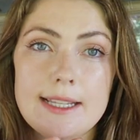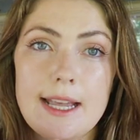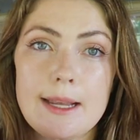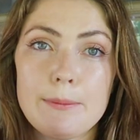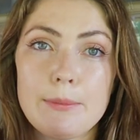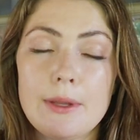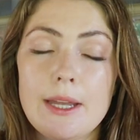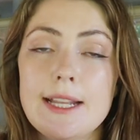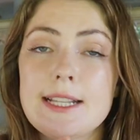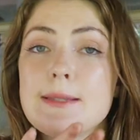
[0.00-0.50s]

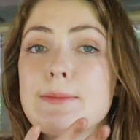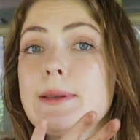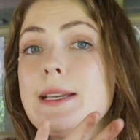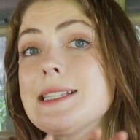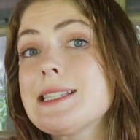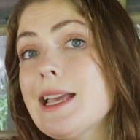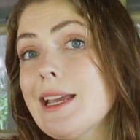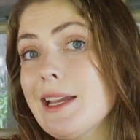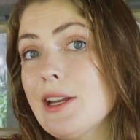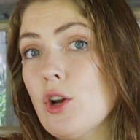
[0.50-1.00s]
eggplants,
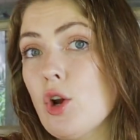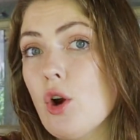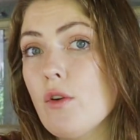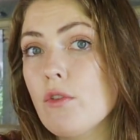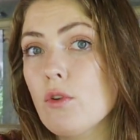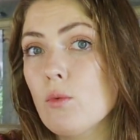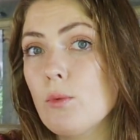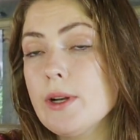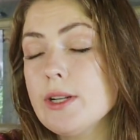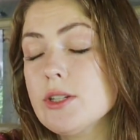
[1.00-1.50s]
because I can
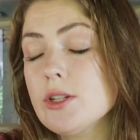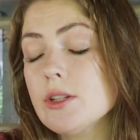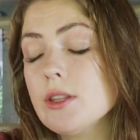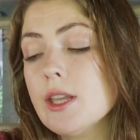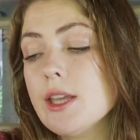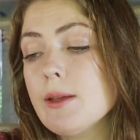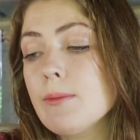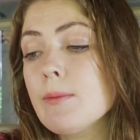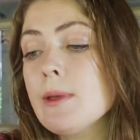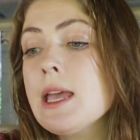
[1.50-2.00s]
overwinter
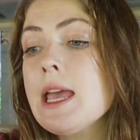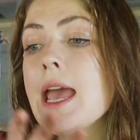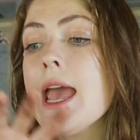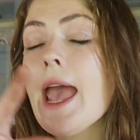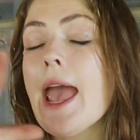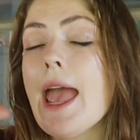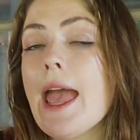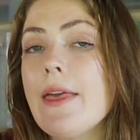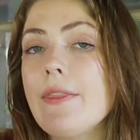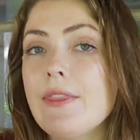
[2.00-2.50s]
them
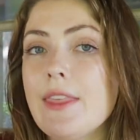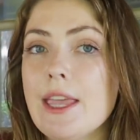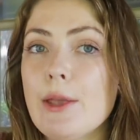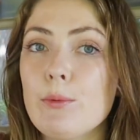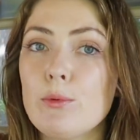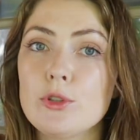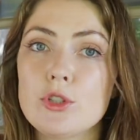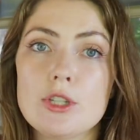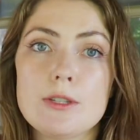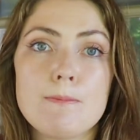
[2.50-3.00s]
and they
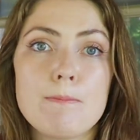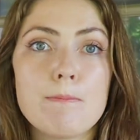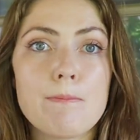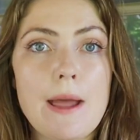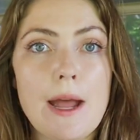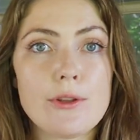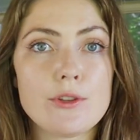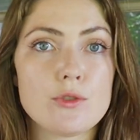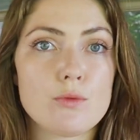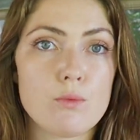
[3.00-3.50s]
will just
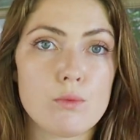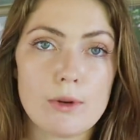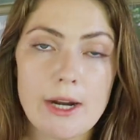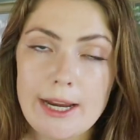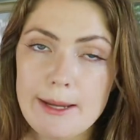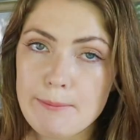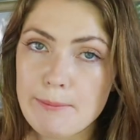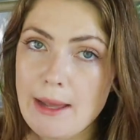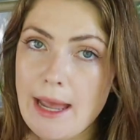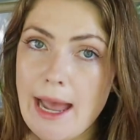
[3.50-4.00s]
bounce
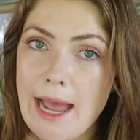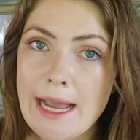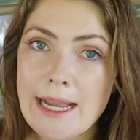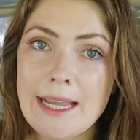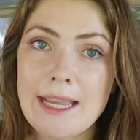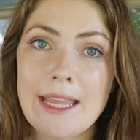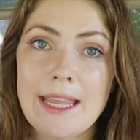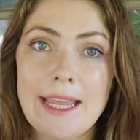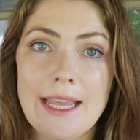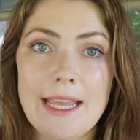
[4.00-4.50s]
right back
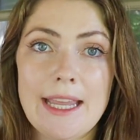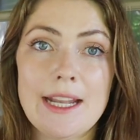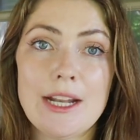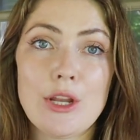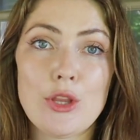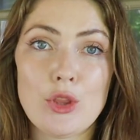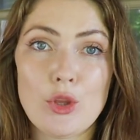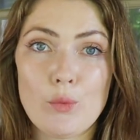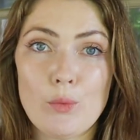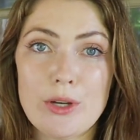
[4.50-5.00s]

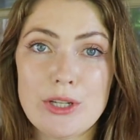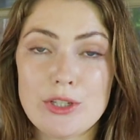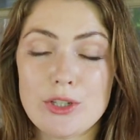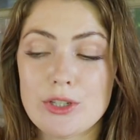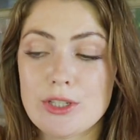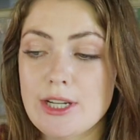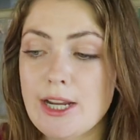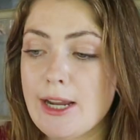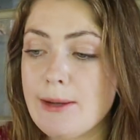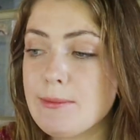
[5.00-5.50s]
in the winter
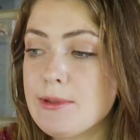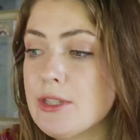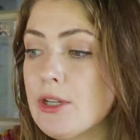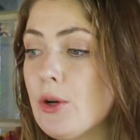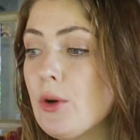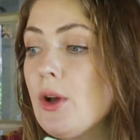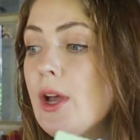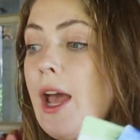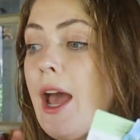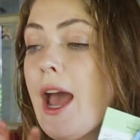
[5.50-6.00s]
time.
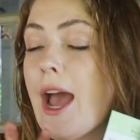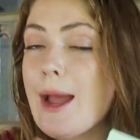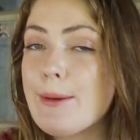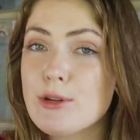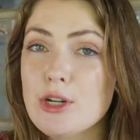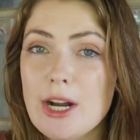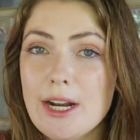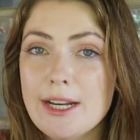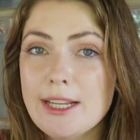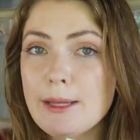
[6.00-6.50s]
So I'm
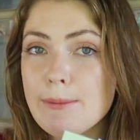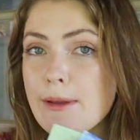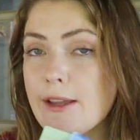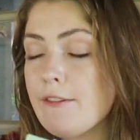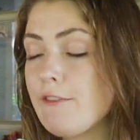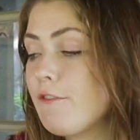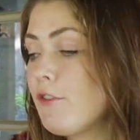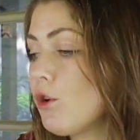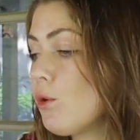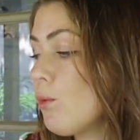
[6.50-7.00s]
trying to get my
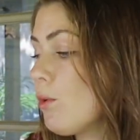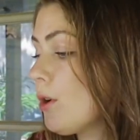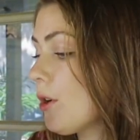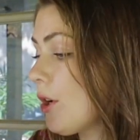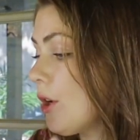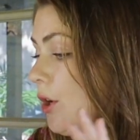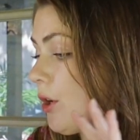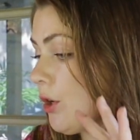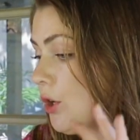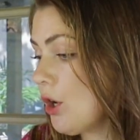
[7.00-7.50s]
footwork
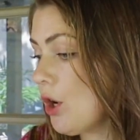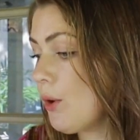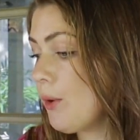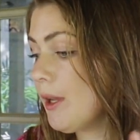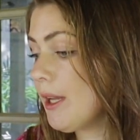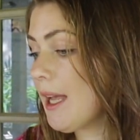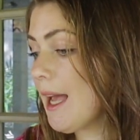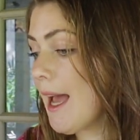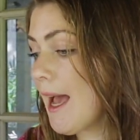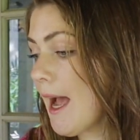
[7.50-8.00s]

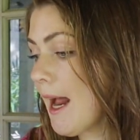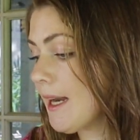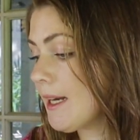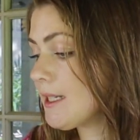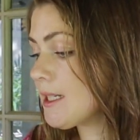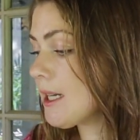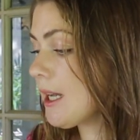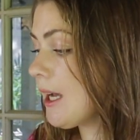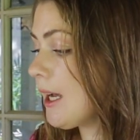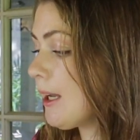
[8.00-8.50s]
going ahead of
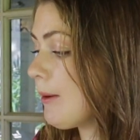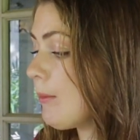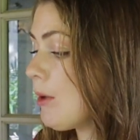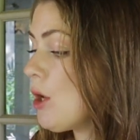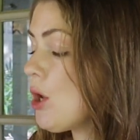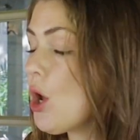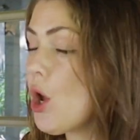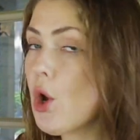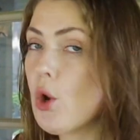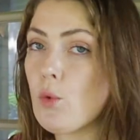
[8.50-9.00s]
time
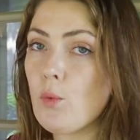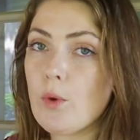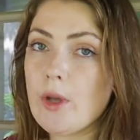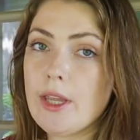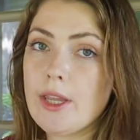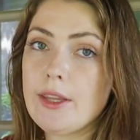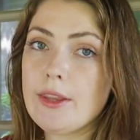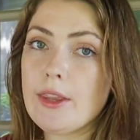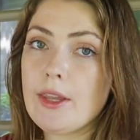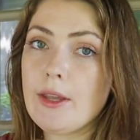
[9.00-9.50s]

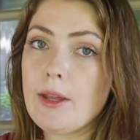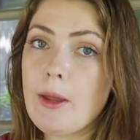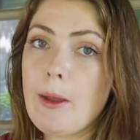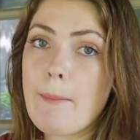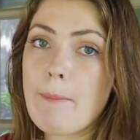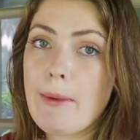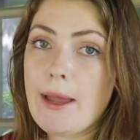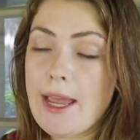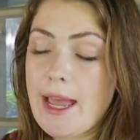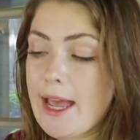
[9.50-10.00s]
with
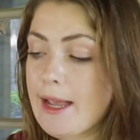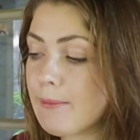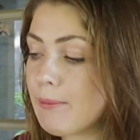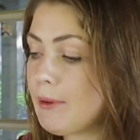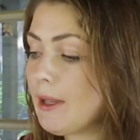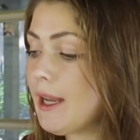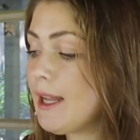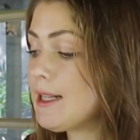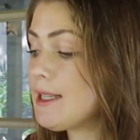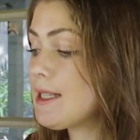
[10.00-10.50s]
my
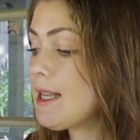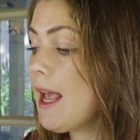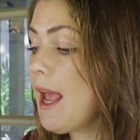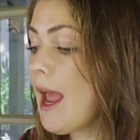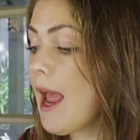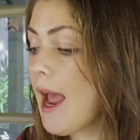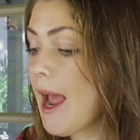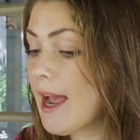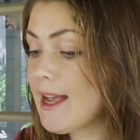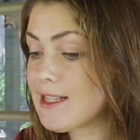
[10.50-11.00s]
eggplants,
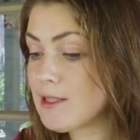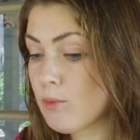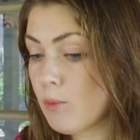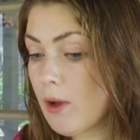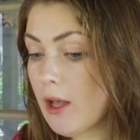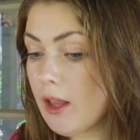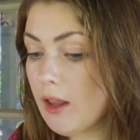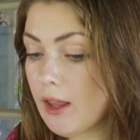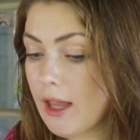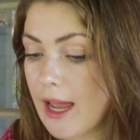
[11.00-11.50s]
as
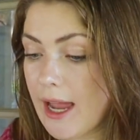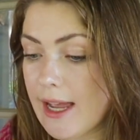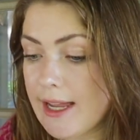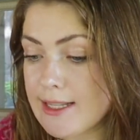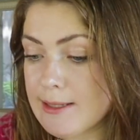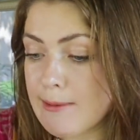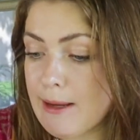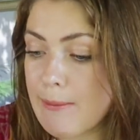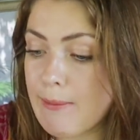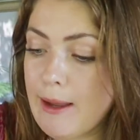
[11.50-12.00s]
well
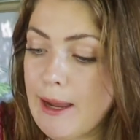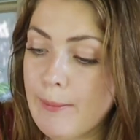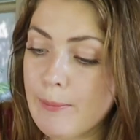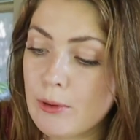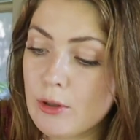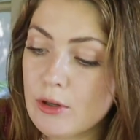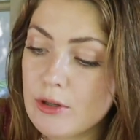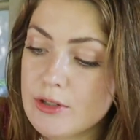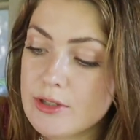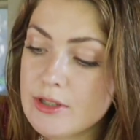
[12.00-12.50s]
as my
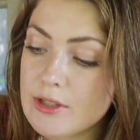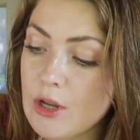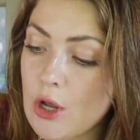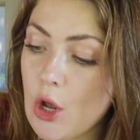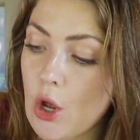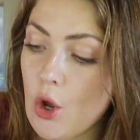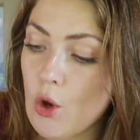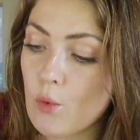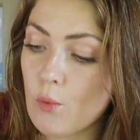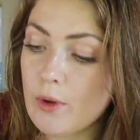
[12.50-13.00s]
peppers,
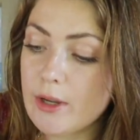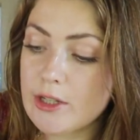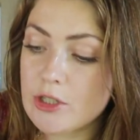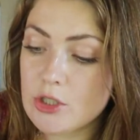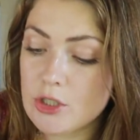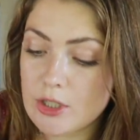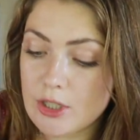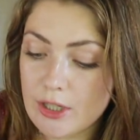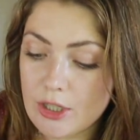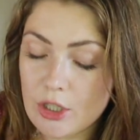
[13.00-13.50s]

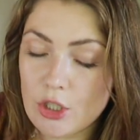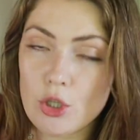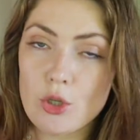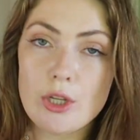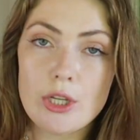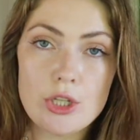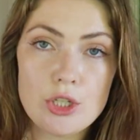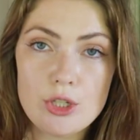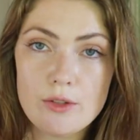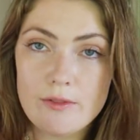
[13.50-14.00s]
which you
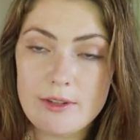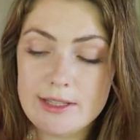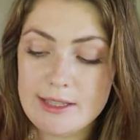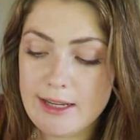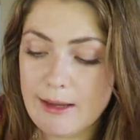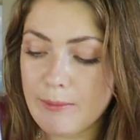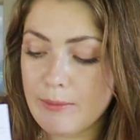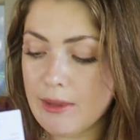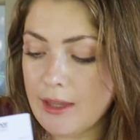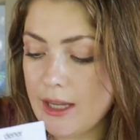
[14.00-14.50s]
can do the
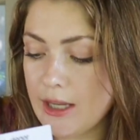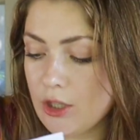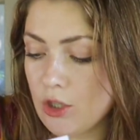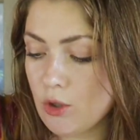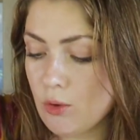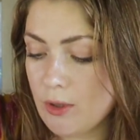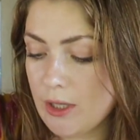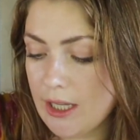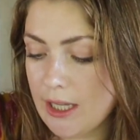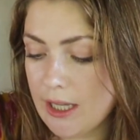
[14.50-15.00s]
same thing.
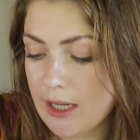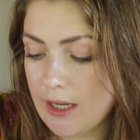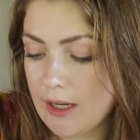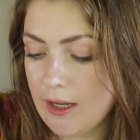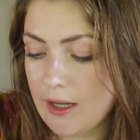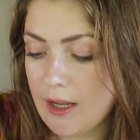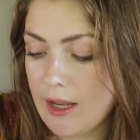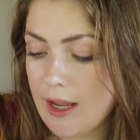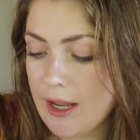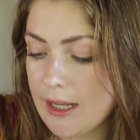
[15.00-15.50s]
You
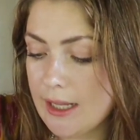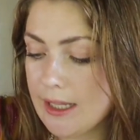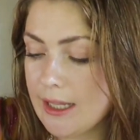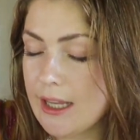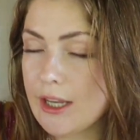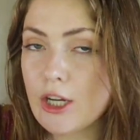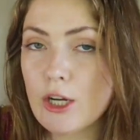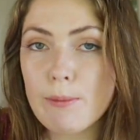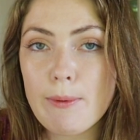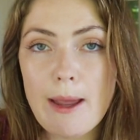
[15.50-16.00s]
can
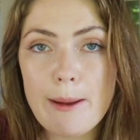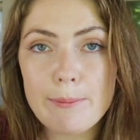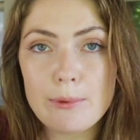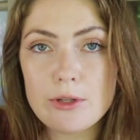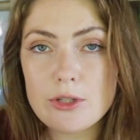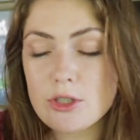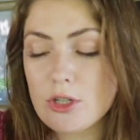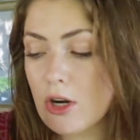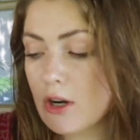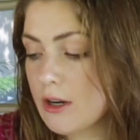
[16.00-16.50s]
get your
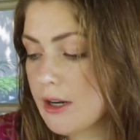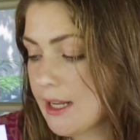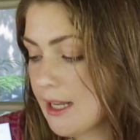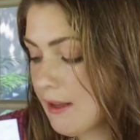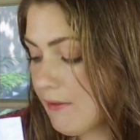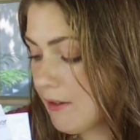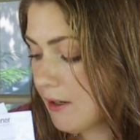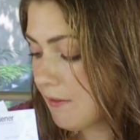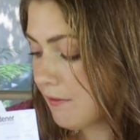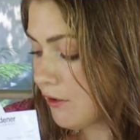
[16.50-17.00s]
peppers started
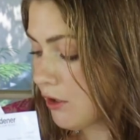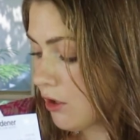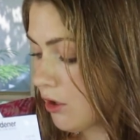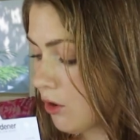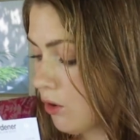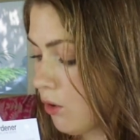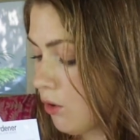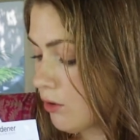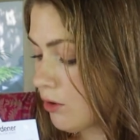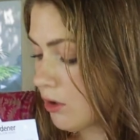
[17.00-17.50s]
even if you're in a
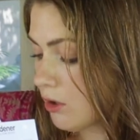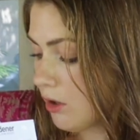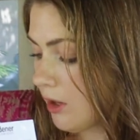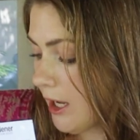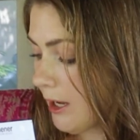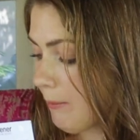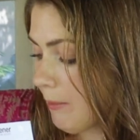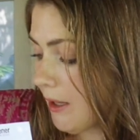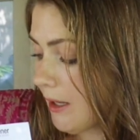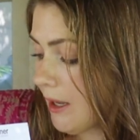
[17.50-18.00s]
colder
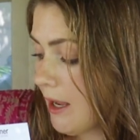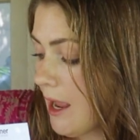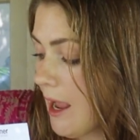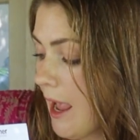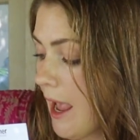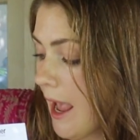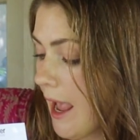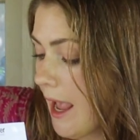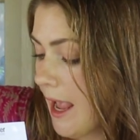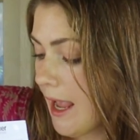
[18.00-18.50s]
climate
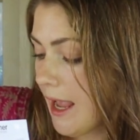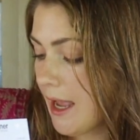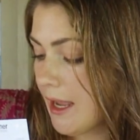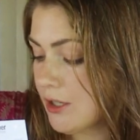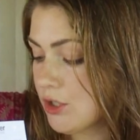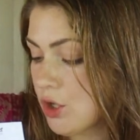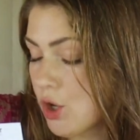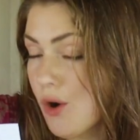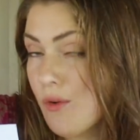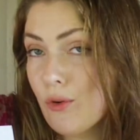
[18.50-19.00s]
and
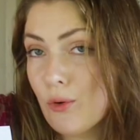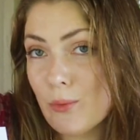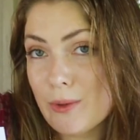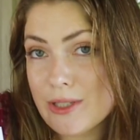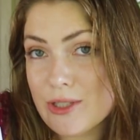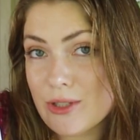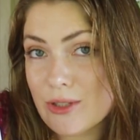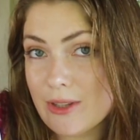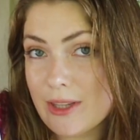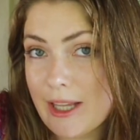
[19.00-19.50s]

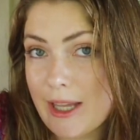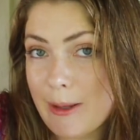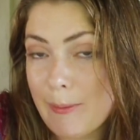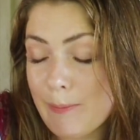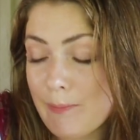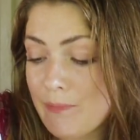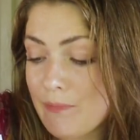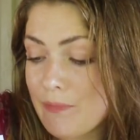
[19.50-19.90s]
overwinter them.